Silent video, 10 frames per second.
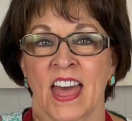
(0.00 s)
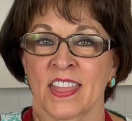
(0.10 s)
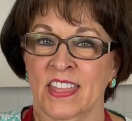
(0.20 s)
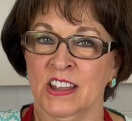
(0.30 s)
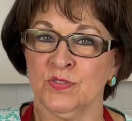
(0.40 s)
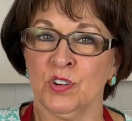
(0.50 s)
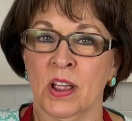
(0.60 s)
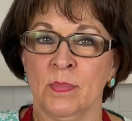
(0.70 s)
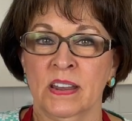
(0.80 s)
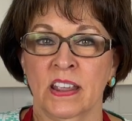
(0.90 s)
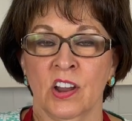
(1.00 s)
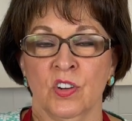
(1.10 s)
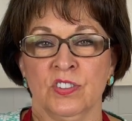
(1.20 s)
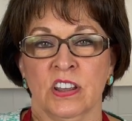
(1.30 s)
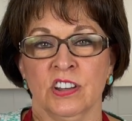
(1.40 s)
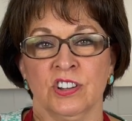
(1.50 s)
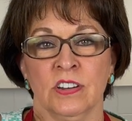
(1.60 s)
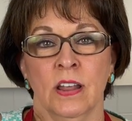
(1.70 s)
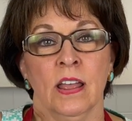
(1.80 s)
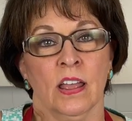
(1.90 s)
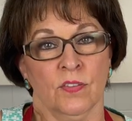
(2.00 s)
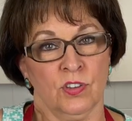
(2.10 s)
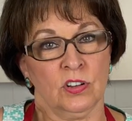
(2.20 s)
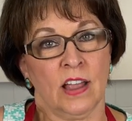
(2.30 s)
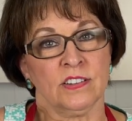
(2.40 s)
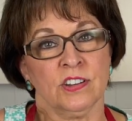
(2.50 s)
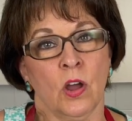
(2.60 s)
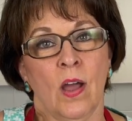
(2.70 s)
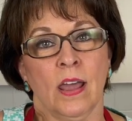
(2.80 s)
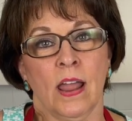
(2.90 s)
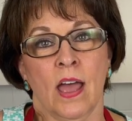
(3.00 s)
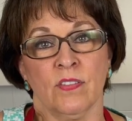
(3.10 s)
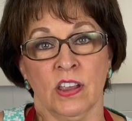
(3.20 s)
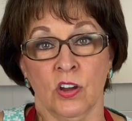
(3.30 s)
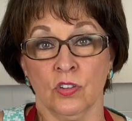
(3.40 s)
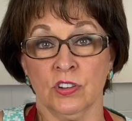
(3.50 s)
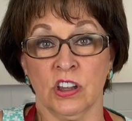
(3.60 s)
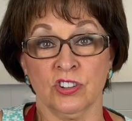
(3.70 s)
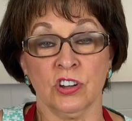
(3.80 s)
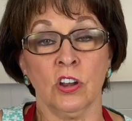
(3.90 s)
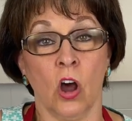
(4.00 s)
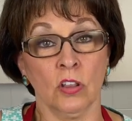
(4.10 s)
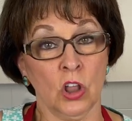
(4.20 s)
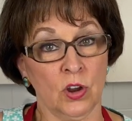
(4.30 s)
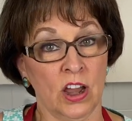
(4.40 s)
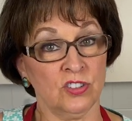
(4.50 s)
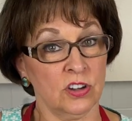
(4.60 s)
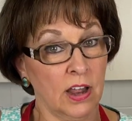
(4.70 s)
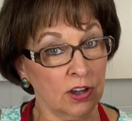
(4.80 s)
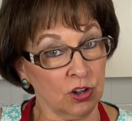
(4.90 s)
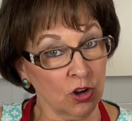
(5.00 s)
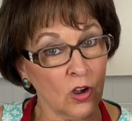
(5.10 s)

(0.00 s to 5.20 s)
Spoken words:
Thanks for coming to Karen's Kitchen. If you'd like to know how to have a Karen's Kitchen on location at your